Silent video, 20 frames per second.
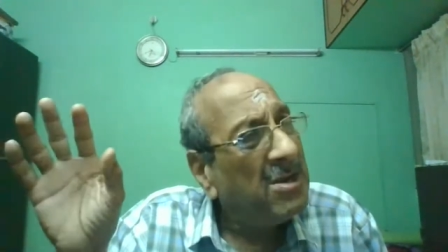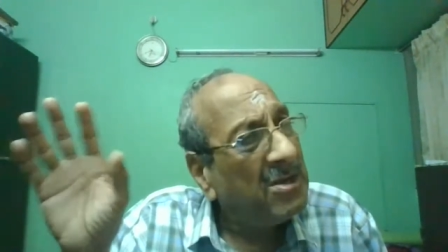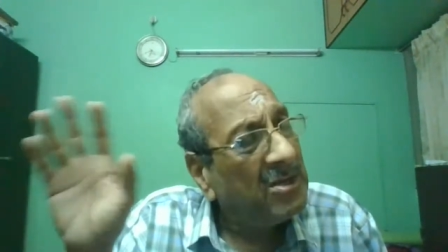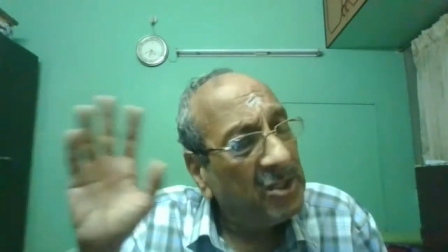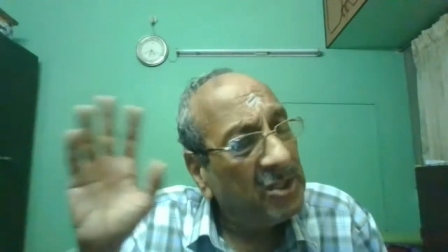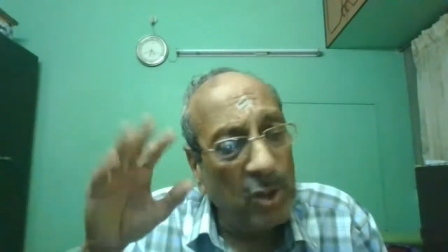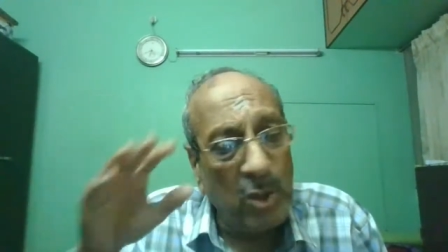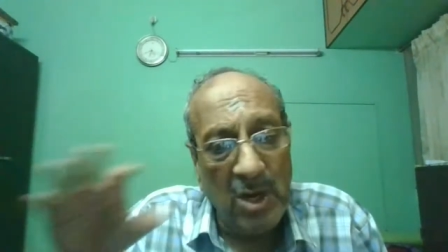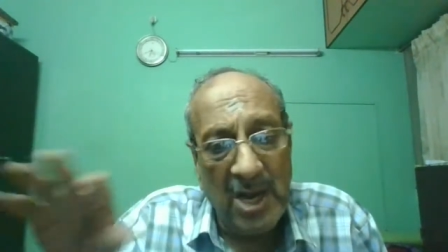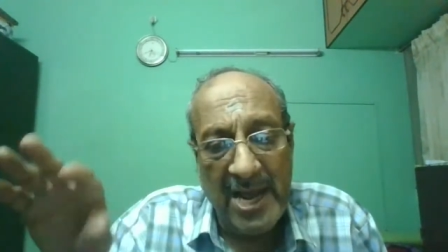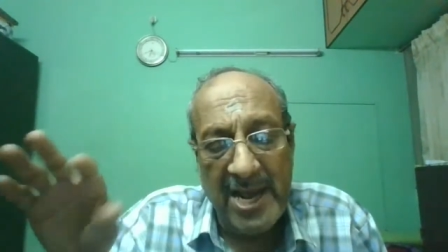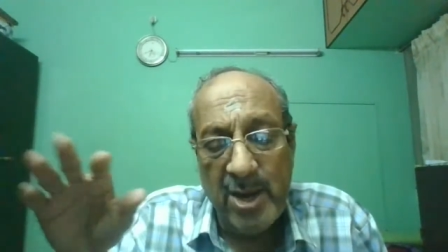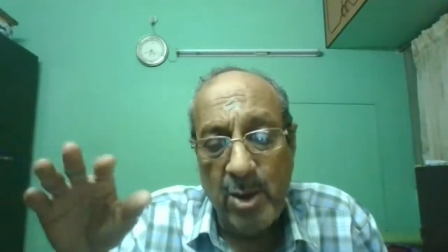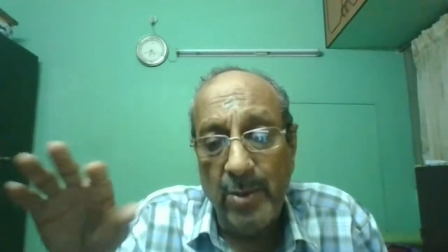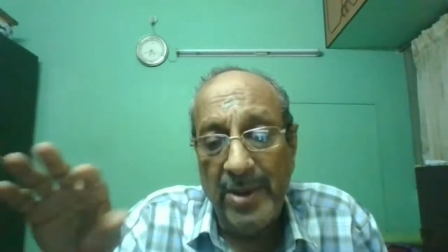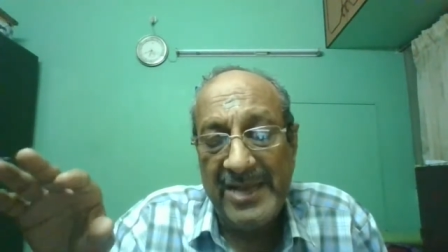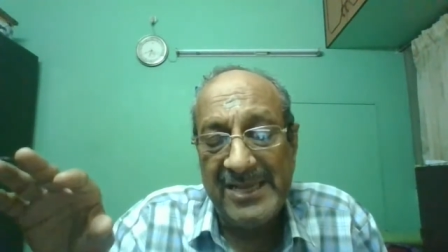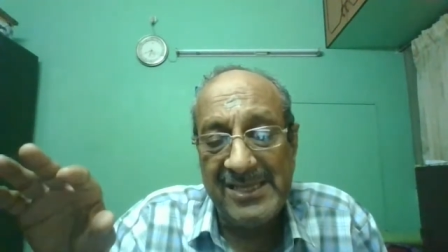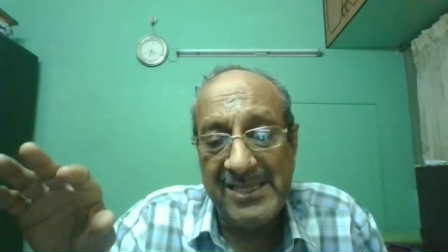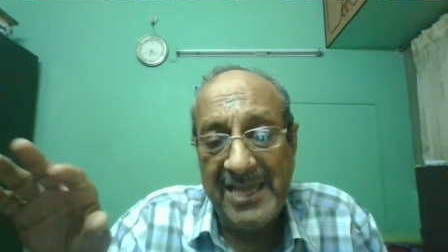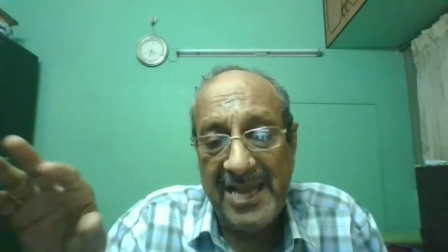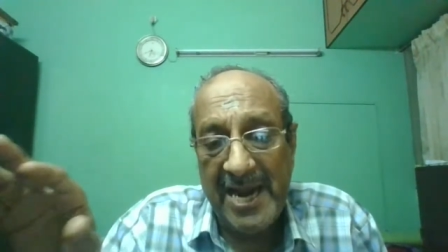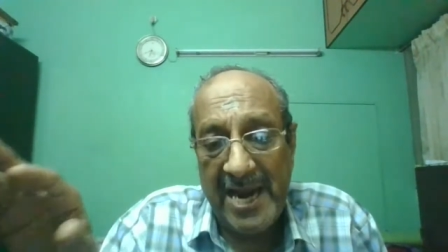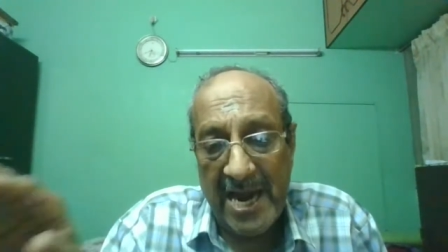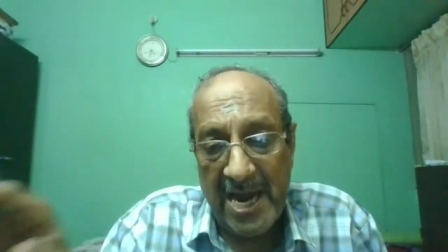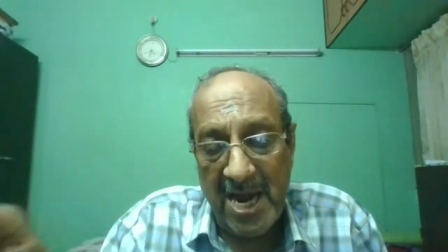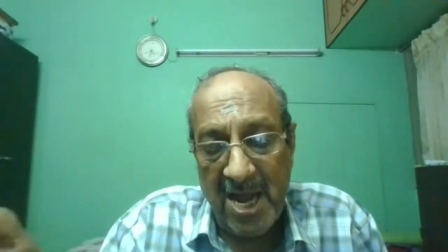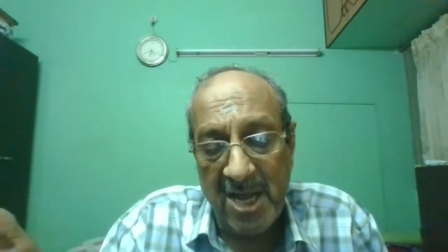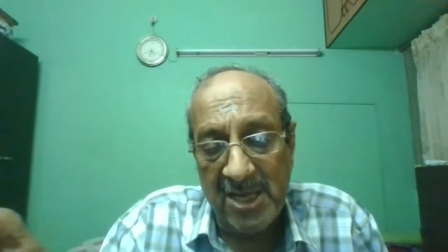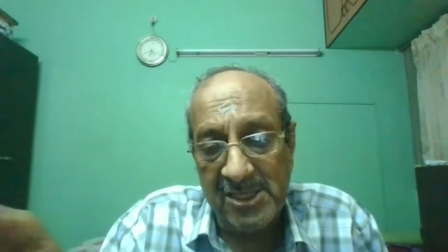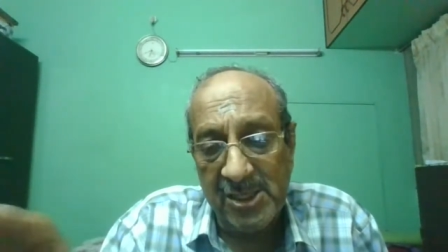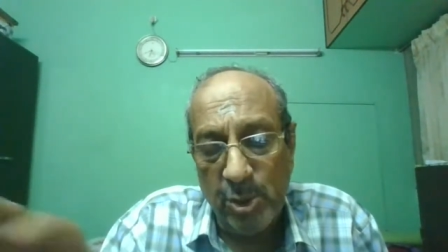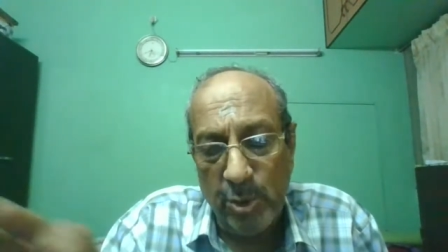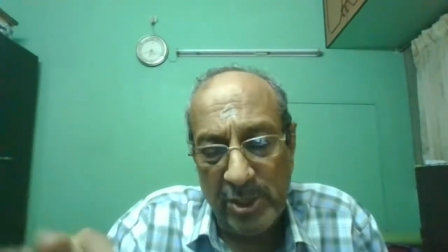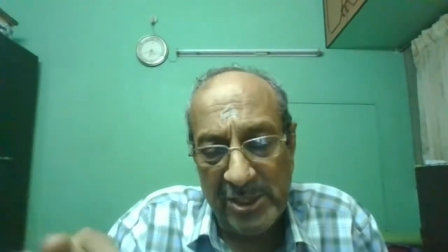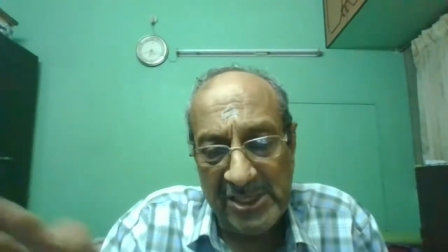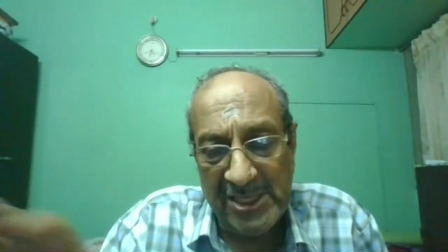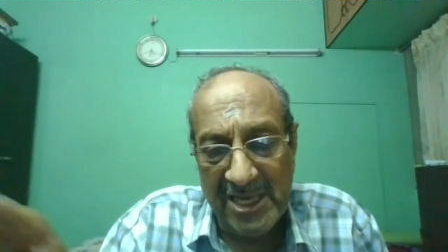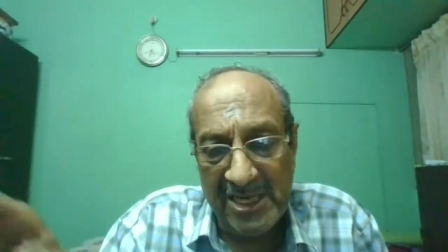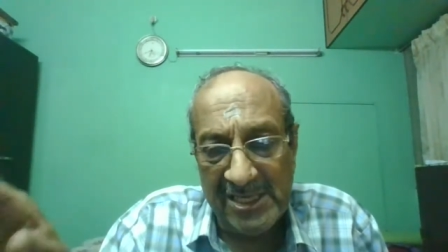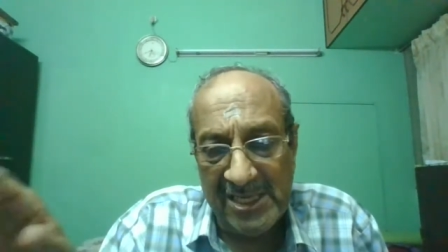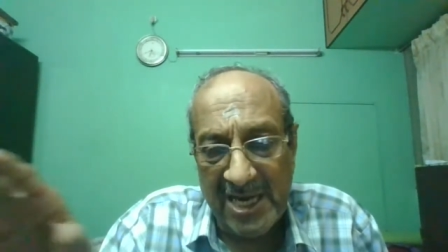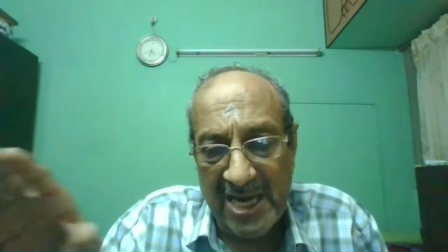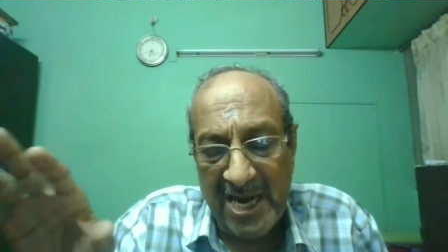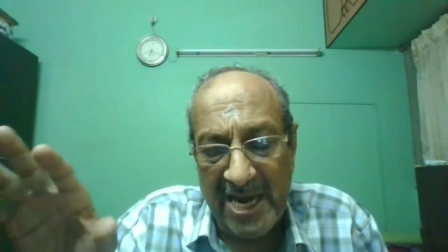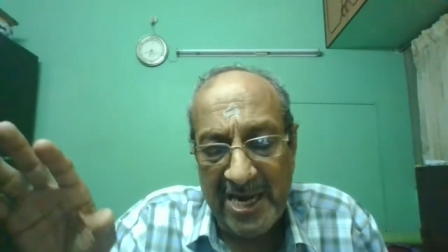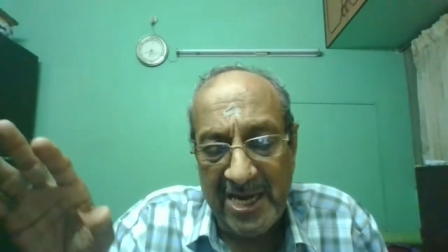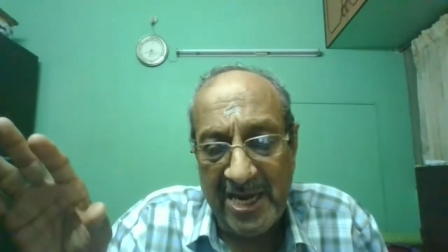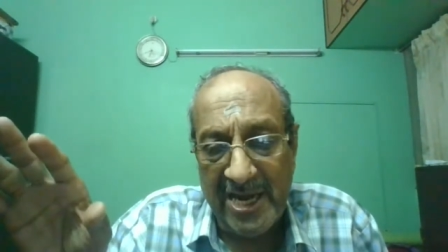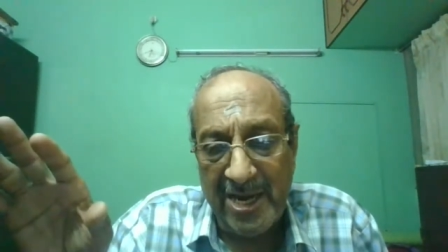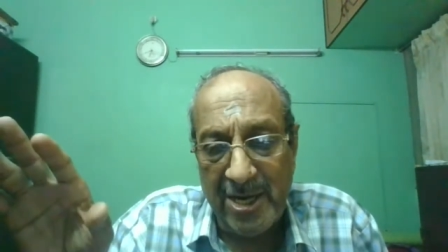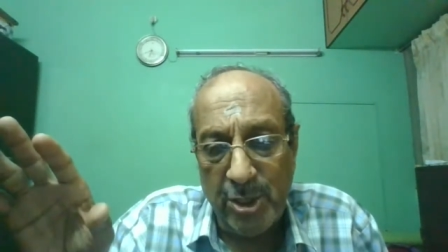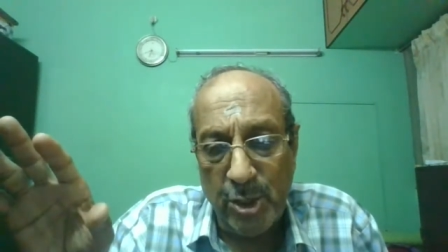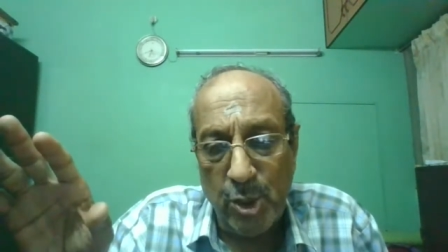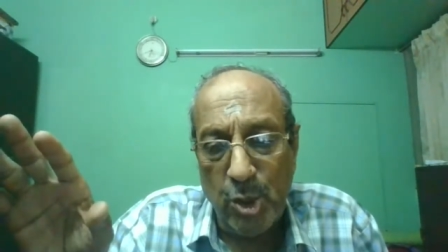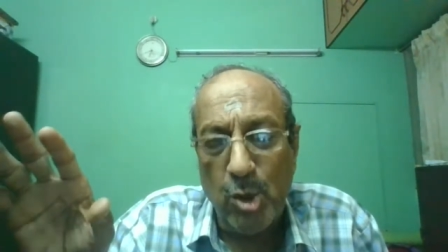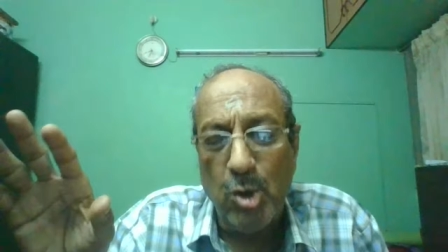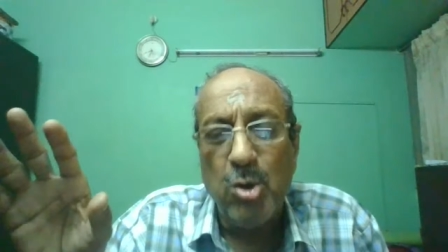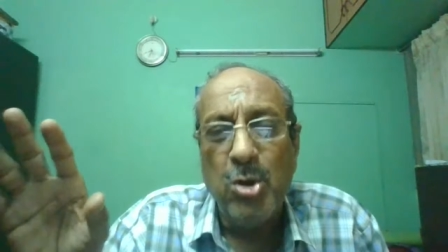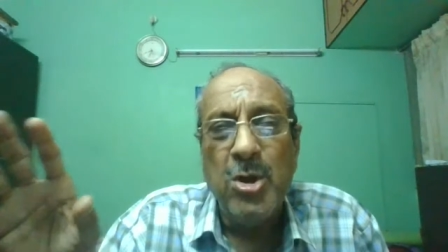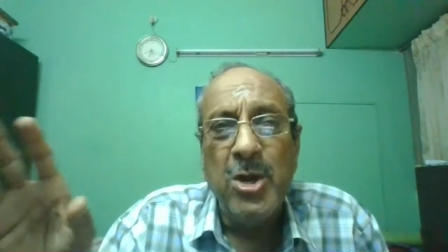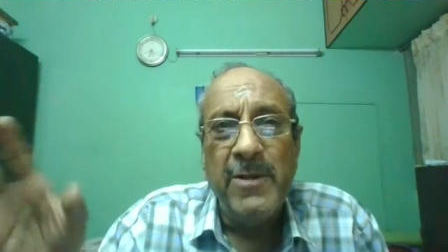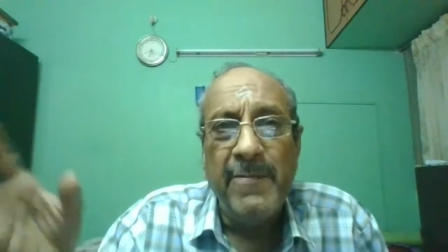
So likewise they can ask questions relating to